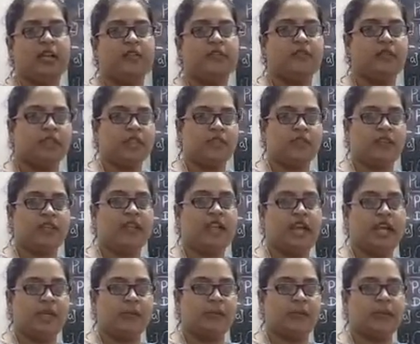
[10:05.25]
which will
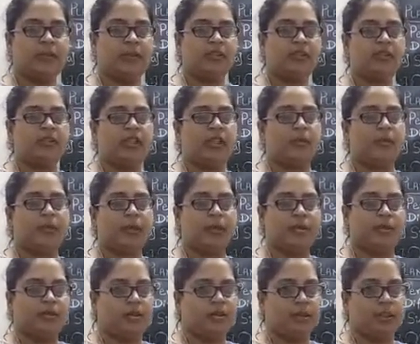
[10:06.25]
help
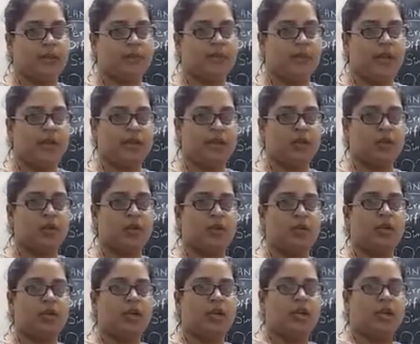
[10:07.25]
the plant to
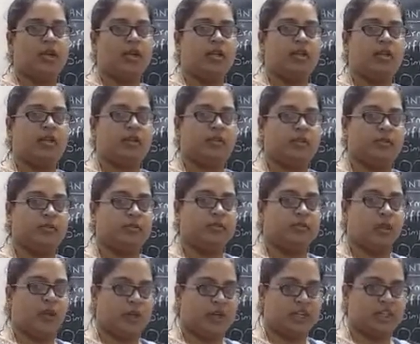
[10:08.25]

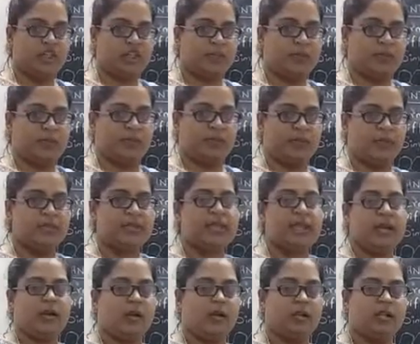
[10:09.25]
protection purpose,
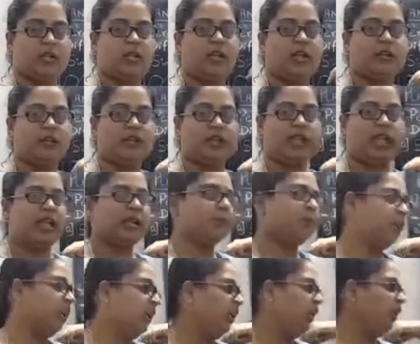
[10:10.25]
and also it will help
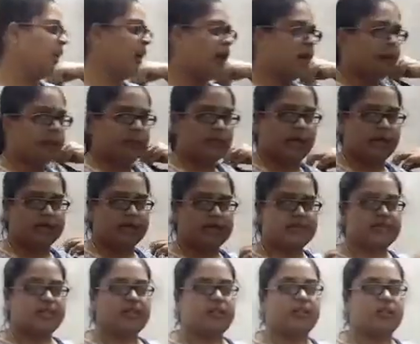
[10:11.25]
the plants
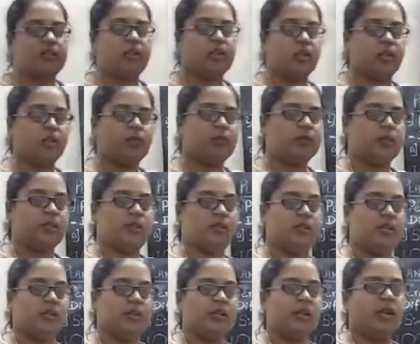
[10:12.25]
to
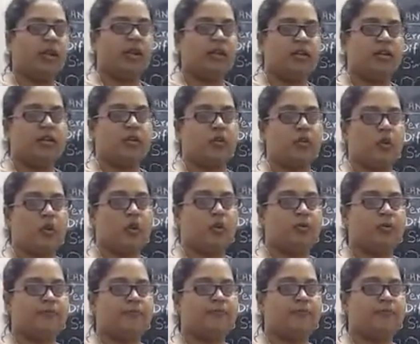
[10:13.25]
grow